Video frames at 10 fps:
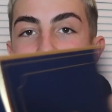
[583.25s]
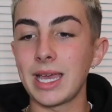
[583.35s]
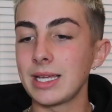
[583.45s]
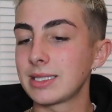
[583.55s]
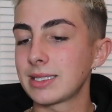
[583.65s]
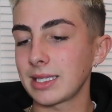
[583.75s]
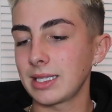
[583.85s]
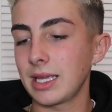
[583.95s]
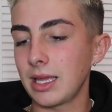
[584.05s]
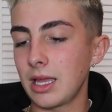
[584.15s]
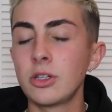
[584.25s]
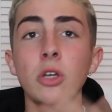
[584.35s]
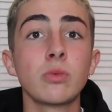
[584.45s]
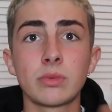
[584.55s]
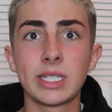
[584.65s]
this. And
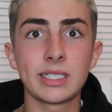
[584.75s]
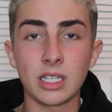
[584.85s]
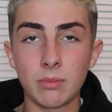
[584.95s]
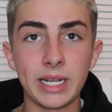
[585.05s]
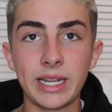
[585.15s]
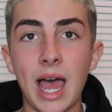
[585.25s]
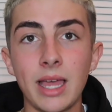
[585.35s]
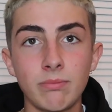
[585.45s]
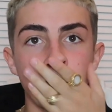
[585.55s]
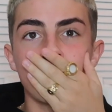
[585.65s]
no, this is a complete lie.